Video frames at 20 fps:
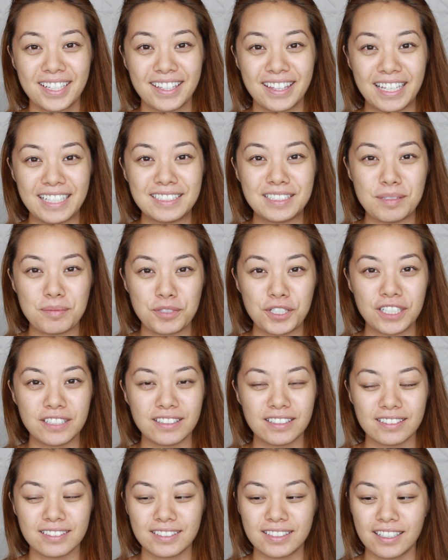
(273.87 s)
that's him
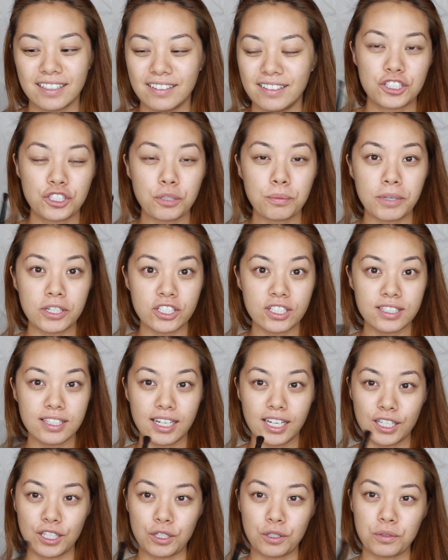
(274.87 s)
chasing his tail. The 2 brushes
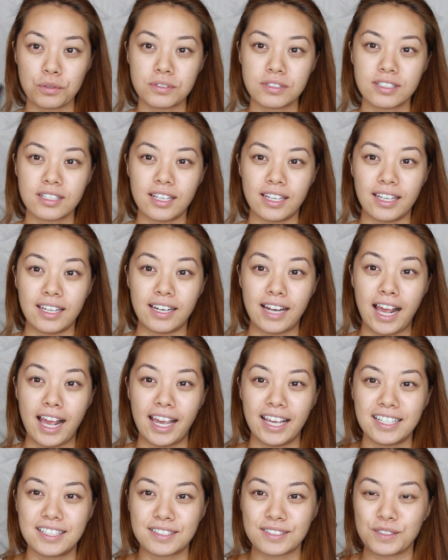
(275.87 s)
that I used in
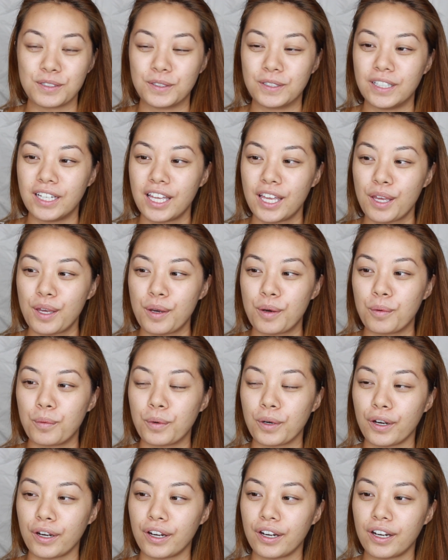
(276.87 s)
high school
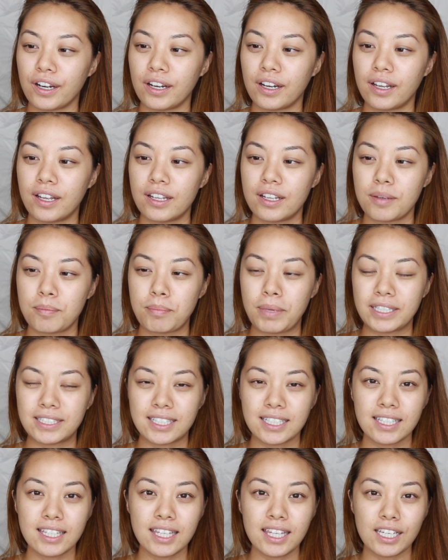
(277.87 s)
were
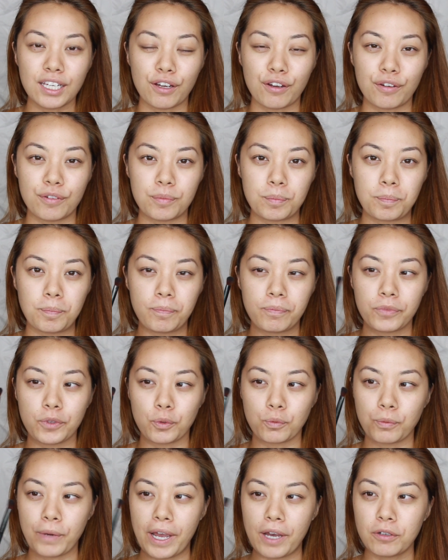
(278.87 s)
basically like a
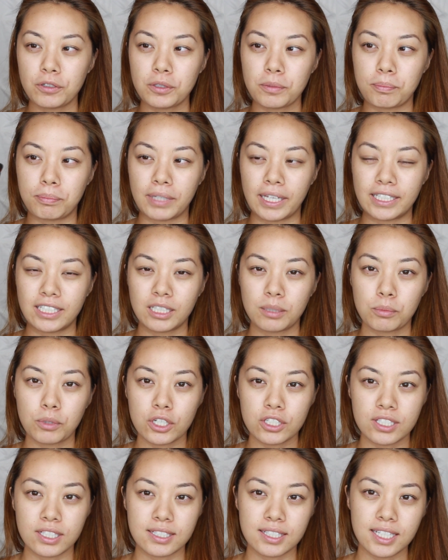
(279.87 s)
round blending
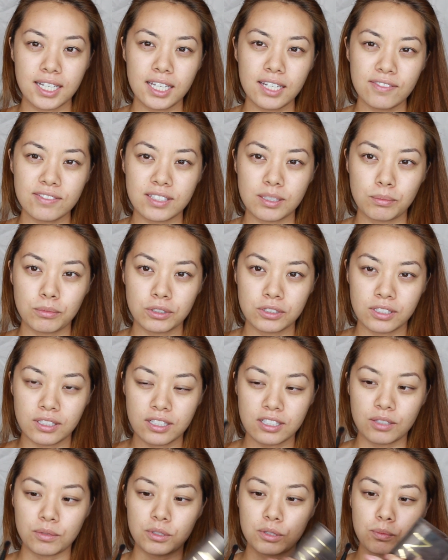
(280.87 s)
brush that's kind of similar to
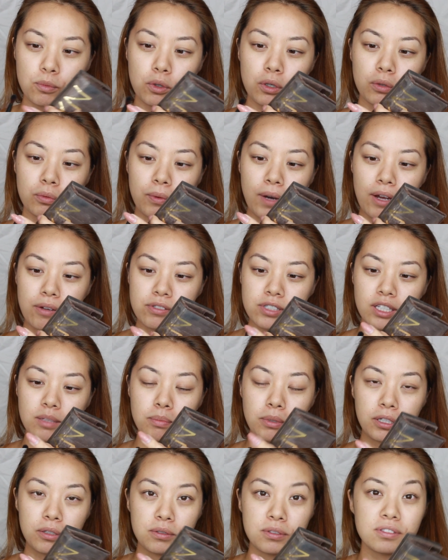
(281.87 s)
this. It was more rounded,
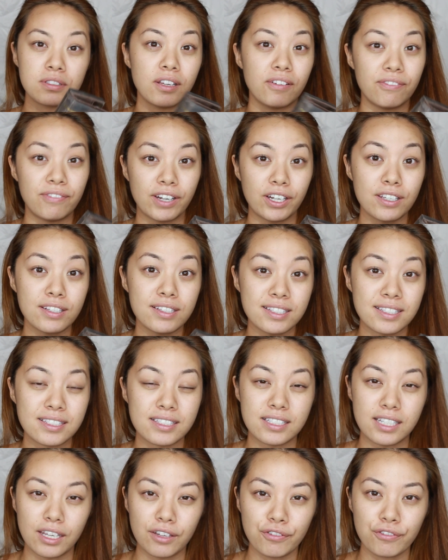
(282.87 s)
but it was very
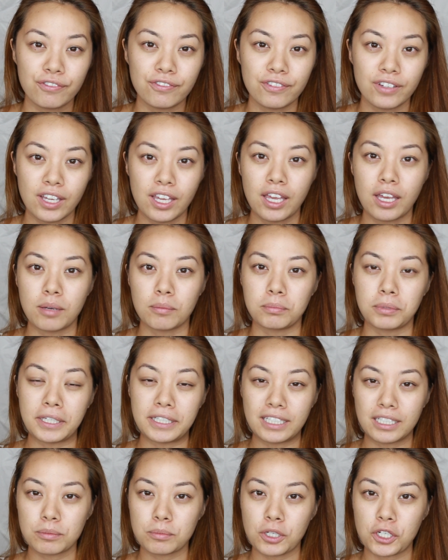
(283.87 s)
stiff
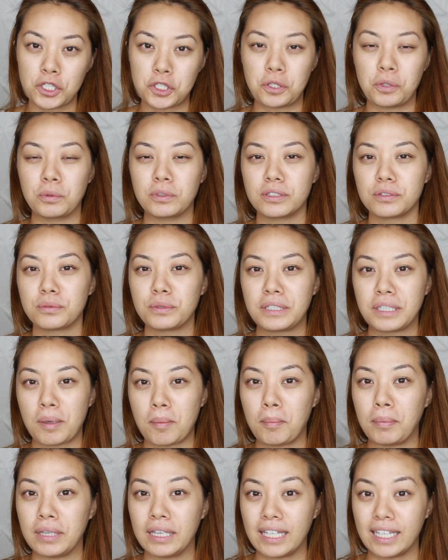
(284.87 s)
blending brush, so it wasn't really a
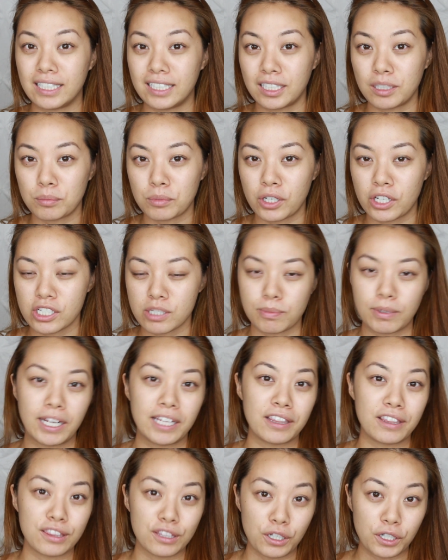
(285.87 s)
blending brush, but
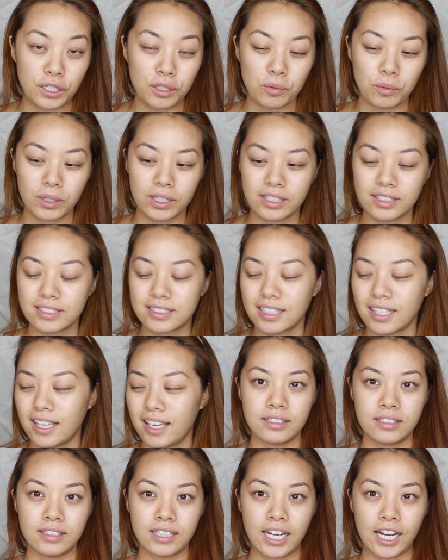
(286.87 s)
I thought it was.
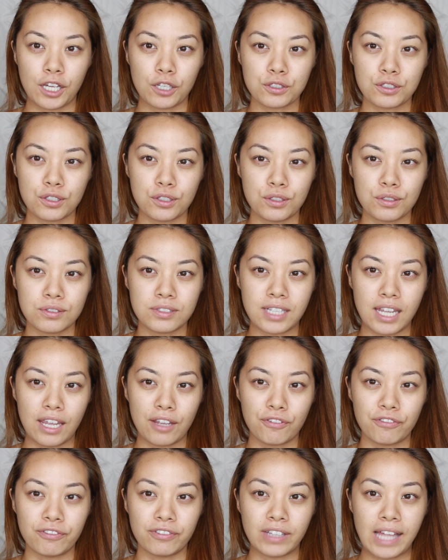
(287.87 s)
And I also used
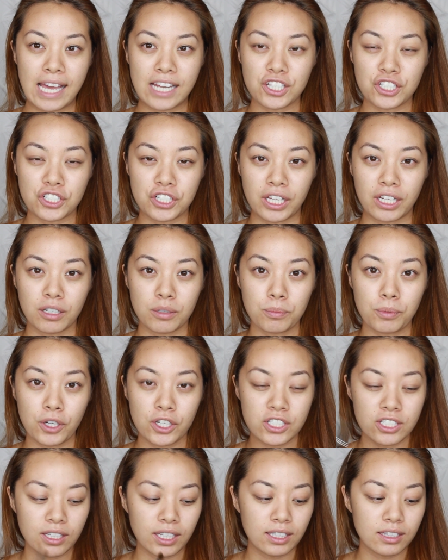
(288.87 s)
a flat shader
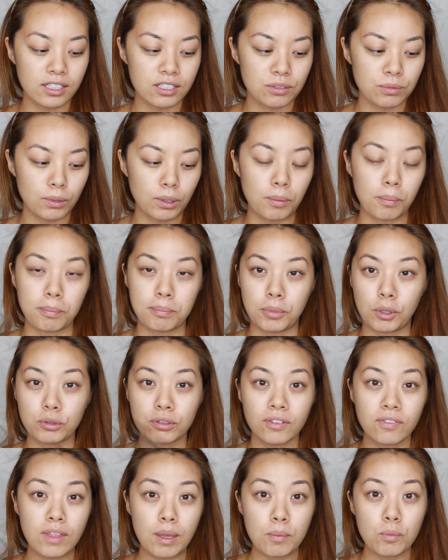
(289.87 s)
brush like this one.
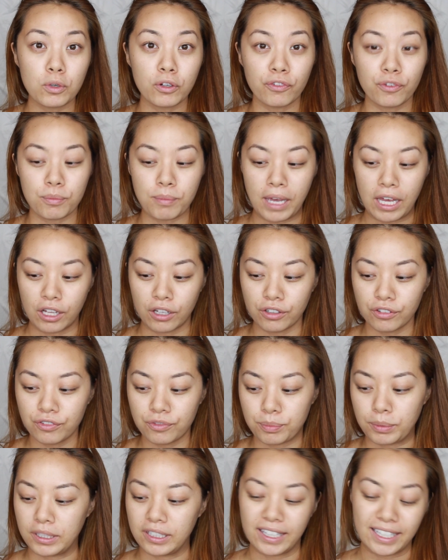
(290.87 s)
Both of them were from
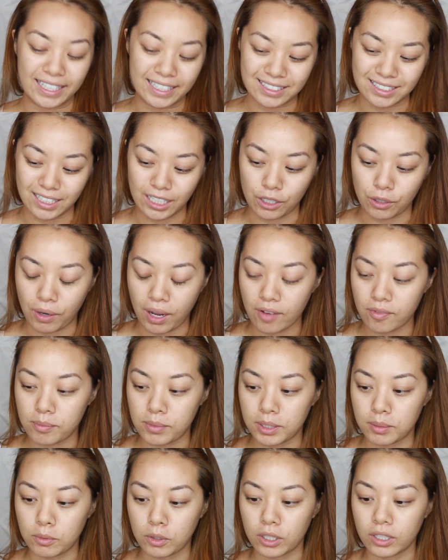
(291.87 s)
e.l.f., but like I said, I don't have them
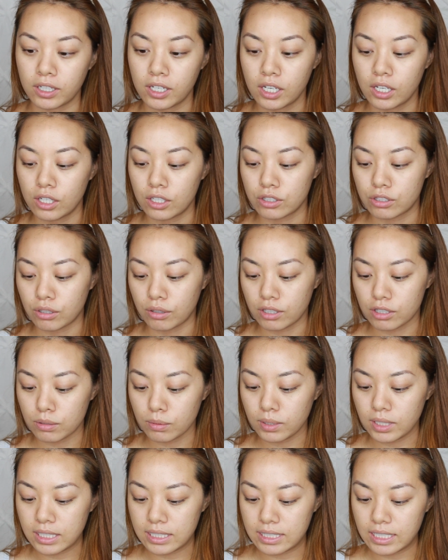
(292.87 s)
anymore. So this
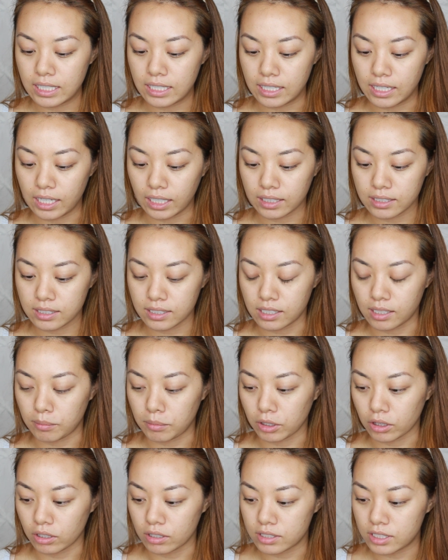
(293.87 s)
one is the NYX
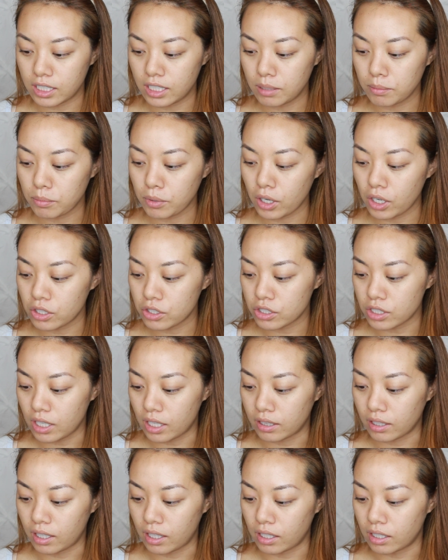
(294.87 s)
number 13 brush,
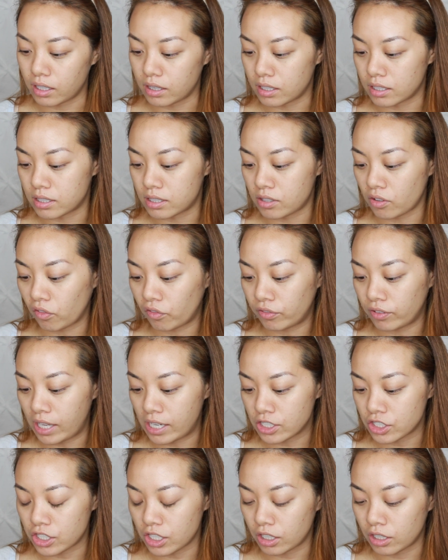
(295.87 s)
and then this
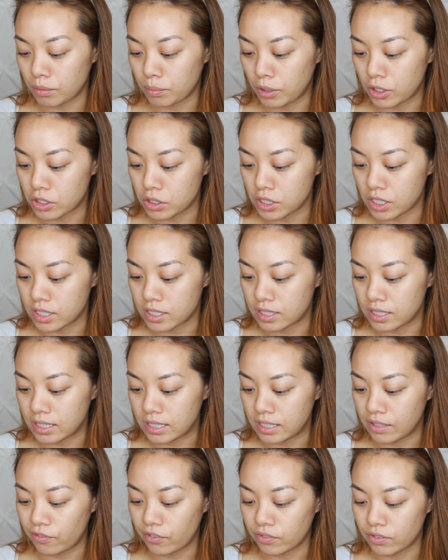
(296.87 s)
flat shader brush is the
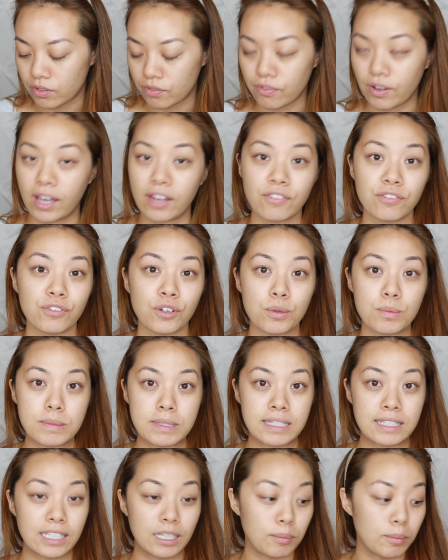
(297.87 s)
E55 from
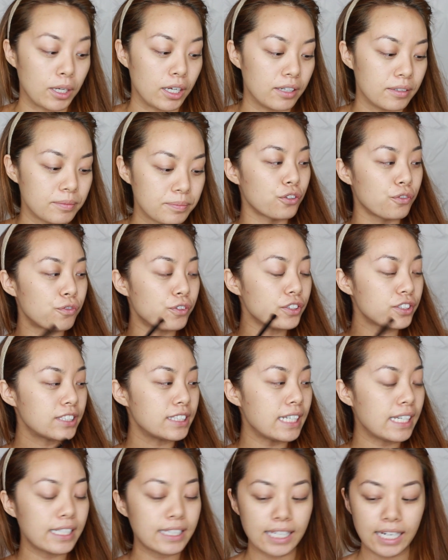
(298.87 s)
Sigma. So the first
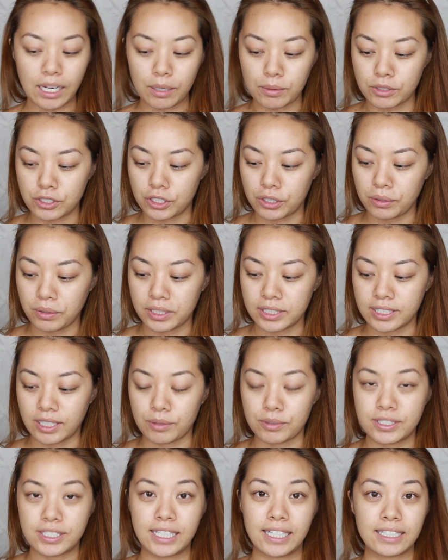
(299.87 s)
thing that I would do is I
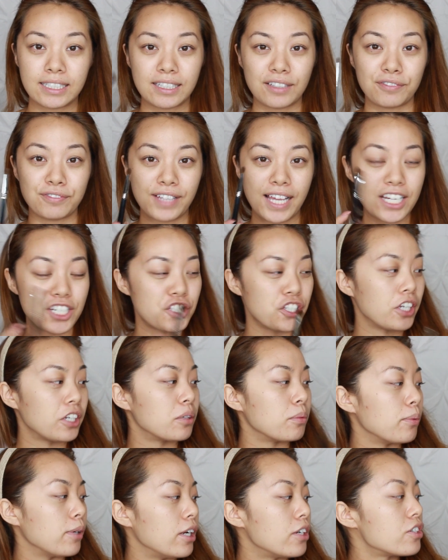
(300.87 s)
would take the flat
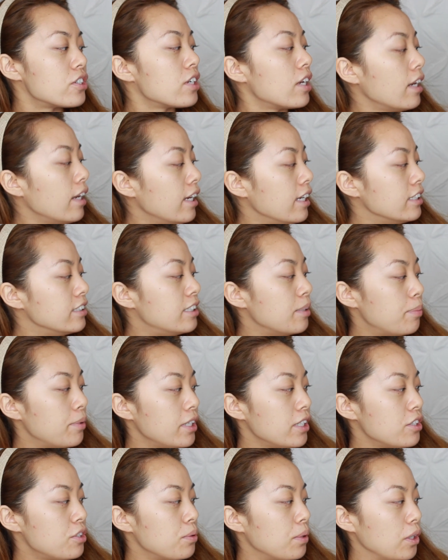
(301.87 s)
shader brush, dip it
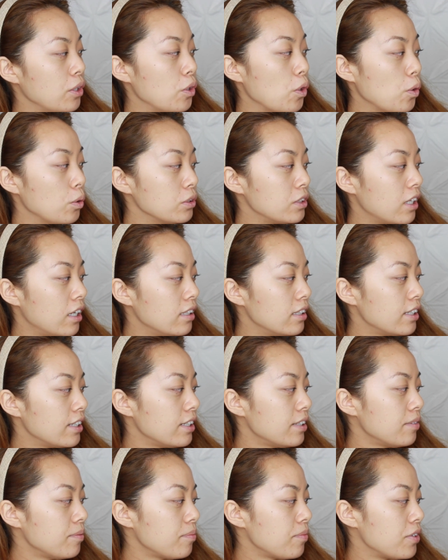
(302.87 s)
into a gold
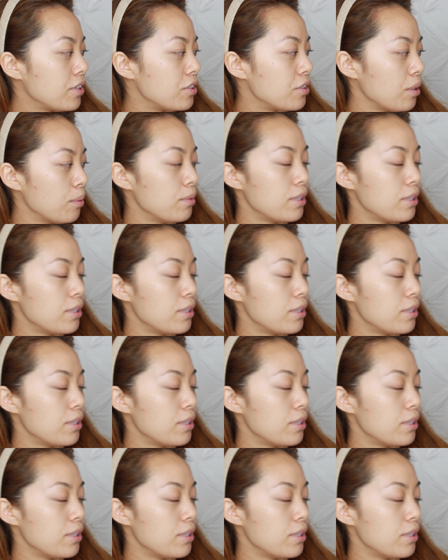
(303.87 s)
color. So